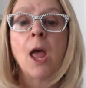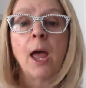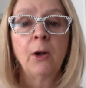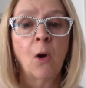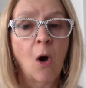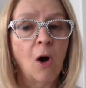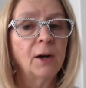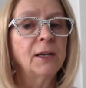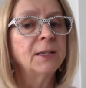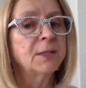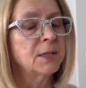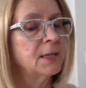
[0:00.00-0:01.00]
An
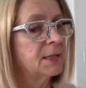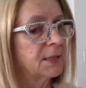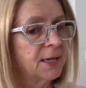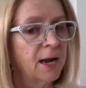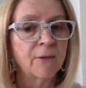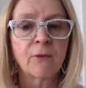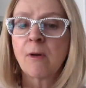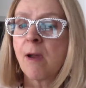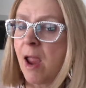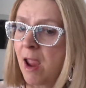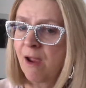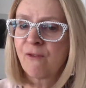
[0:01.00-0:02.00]
audience is never,
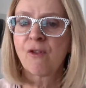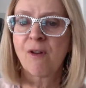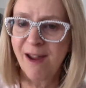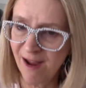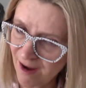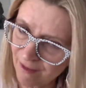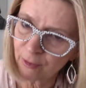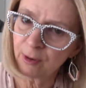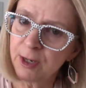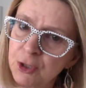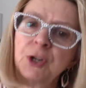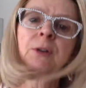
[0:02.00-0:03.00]
ever, ever
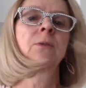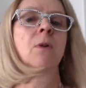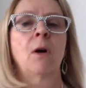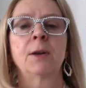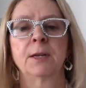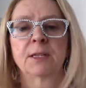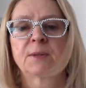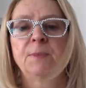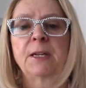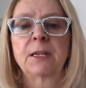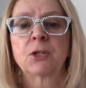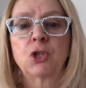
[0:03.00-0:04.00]
a general audience,
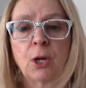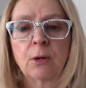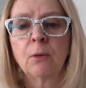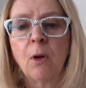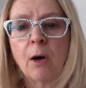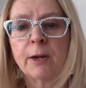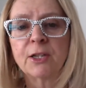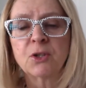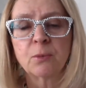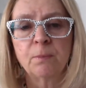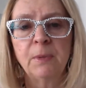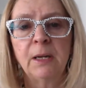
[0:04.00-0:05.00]
because general audience
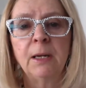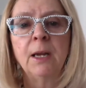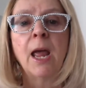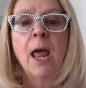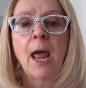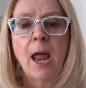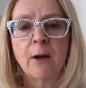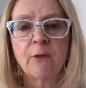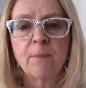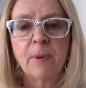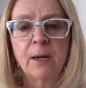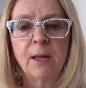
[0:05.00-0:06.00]
would mean
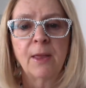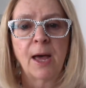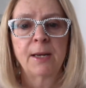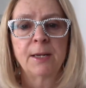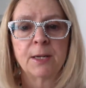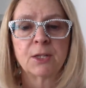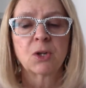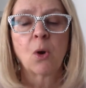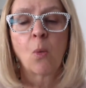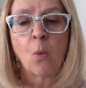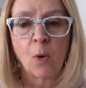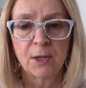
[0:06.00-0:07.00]
everybody that is
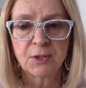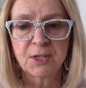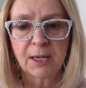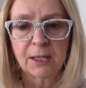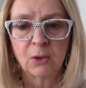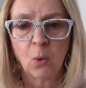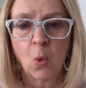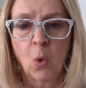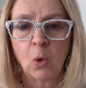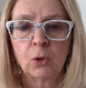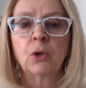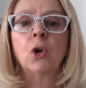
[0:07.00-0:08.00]
1 second
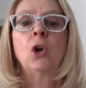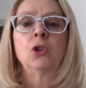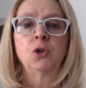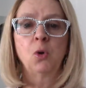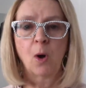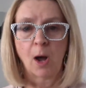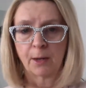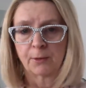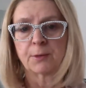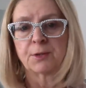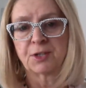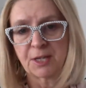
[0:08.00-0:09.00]
old to
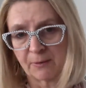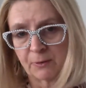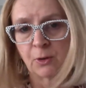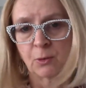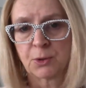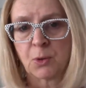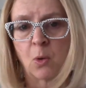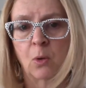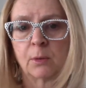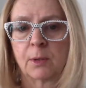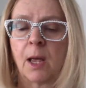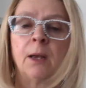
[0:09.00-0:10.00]
107 years
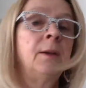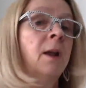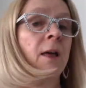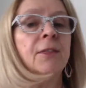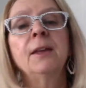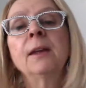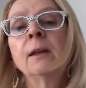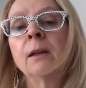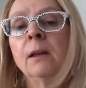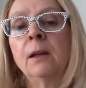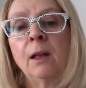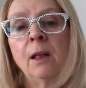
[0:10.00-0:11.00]
old. And nothing
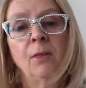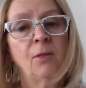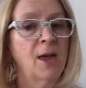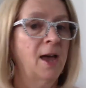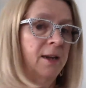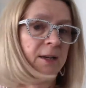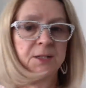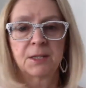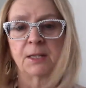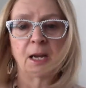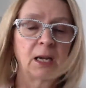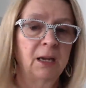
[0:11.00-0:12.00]
that is
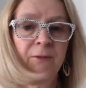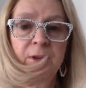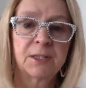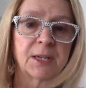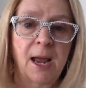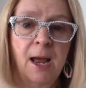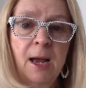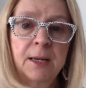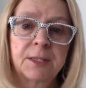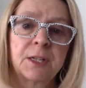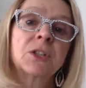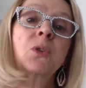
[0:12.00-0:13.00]
in any of these
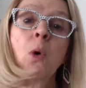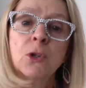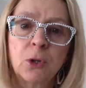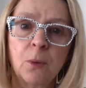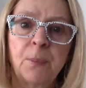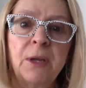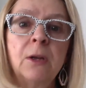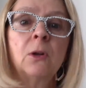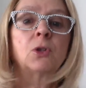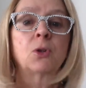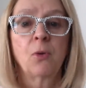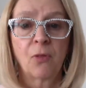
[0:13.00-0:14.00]
ads is going to
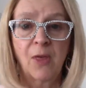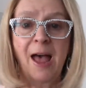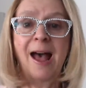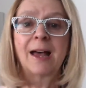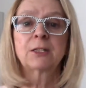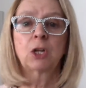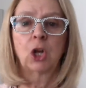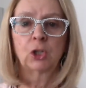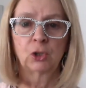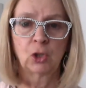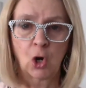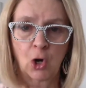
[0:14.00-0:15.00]
appeal to that
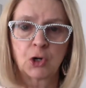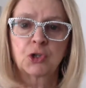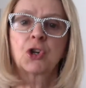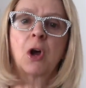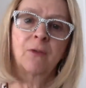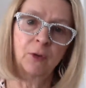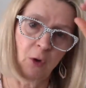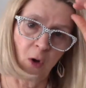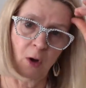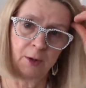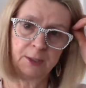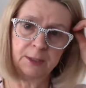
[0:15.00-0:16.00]
large of an
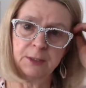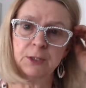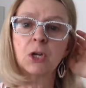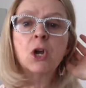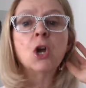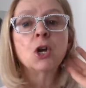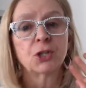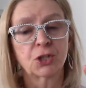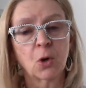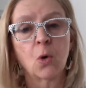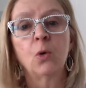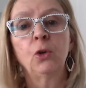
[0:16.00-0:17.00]
audience.
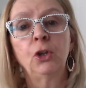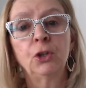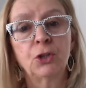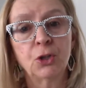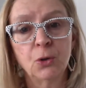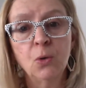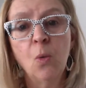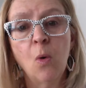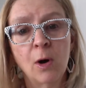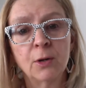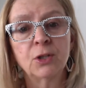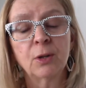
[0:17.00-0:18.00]
So you do
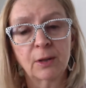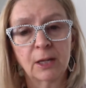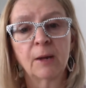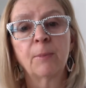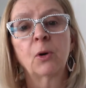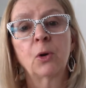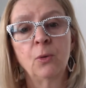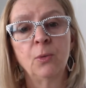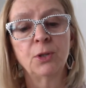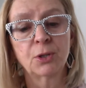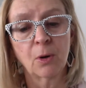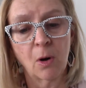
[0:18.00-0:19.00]
want to think about who
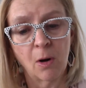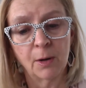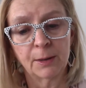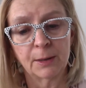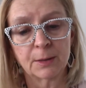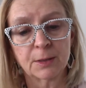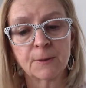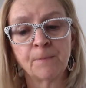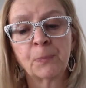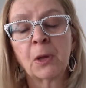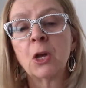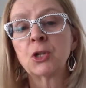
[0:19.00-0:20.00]
is your audience.
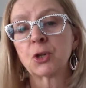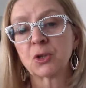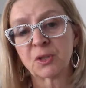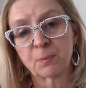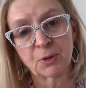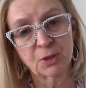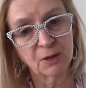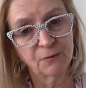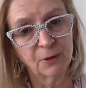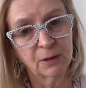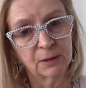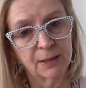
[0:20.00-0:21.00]
So
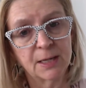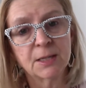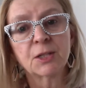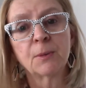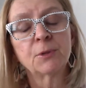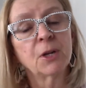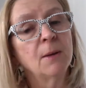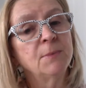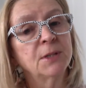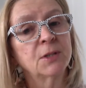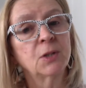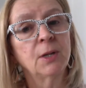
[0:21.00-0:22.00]
specifically,
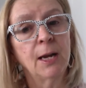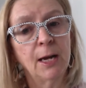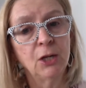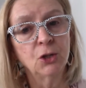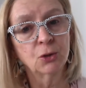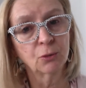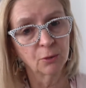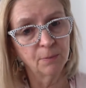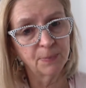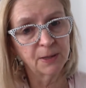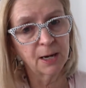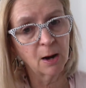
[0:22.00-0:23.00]
sometimes it's an age
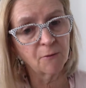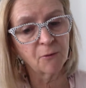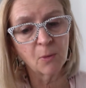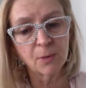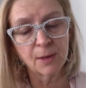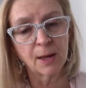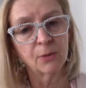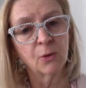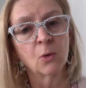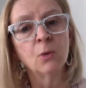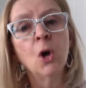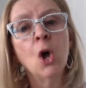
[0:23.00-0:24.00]
group. Be careful with that
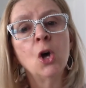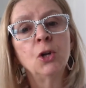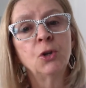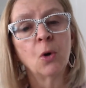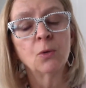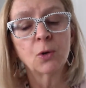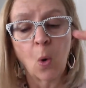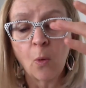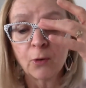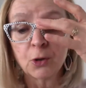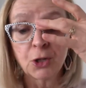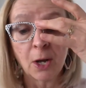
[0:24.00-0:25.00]
though. Don't
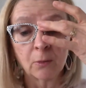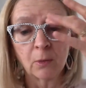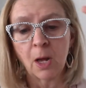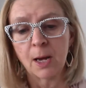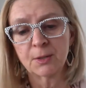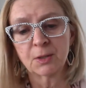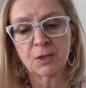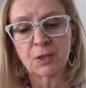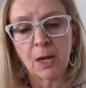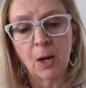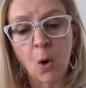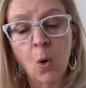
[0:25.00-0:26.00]
overgeneralize and
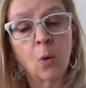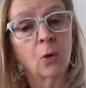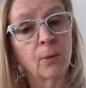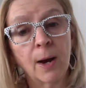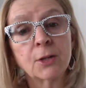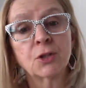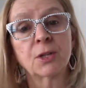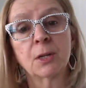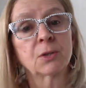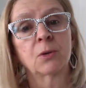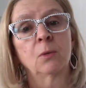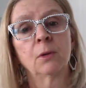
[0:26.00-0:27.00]
say, oh, garage
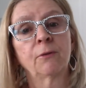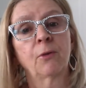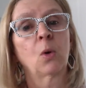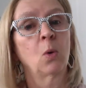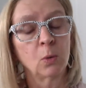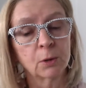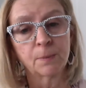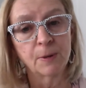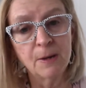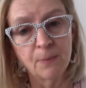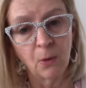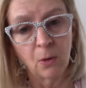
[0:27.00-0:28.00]
sales are only for older
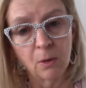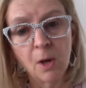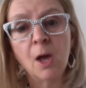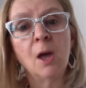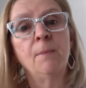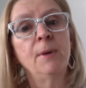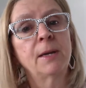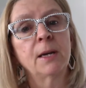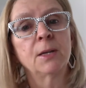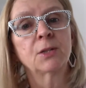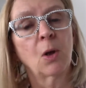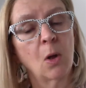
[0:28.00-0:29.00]
people,
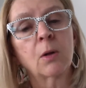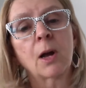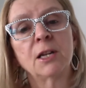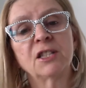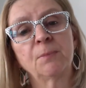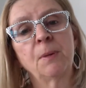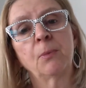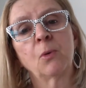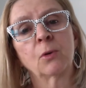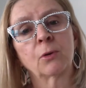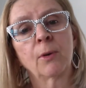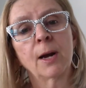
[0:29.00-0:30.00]
because all kinds of people
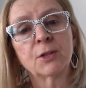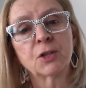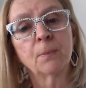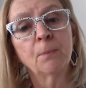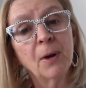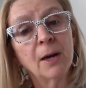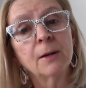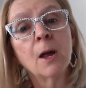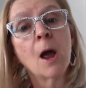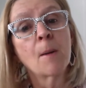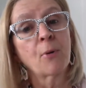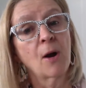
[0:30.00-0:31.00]
go to garage sales. But
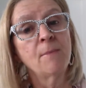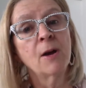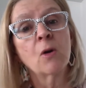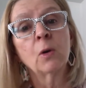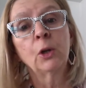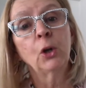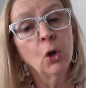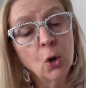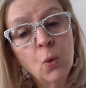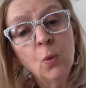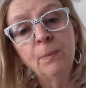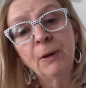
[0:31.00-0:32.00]
primarily,
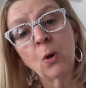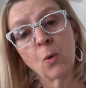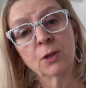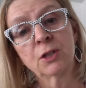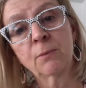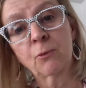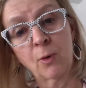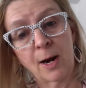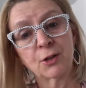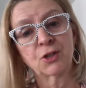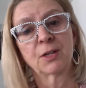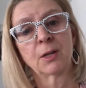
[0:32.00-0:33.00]
who would be going to
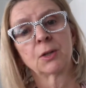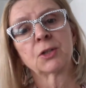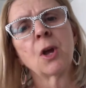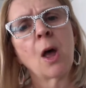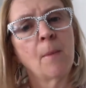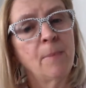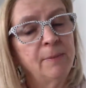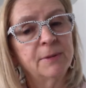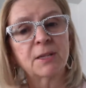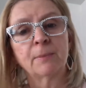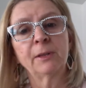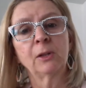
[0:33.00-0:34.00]
garage sales? Maybe
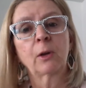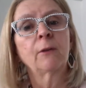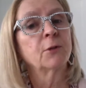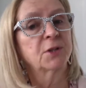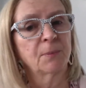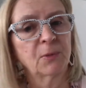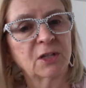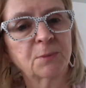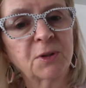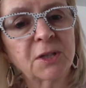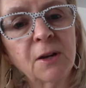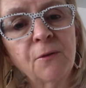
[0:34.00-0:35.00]
somebody looking for something
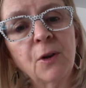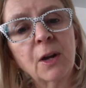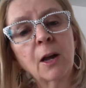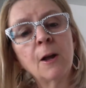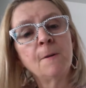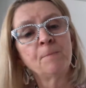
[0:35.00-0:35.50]
specific.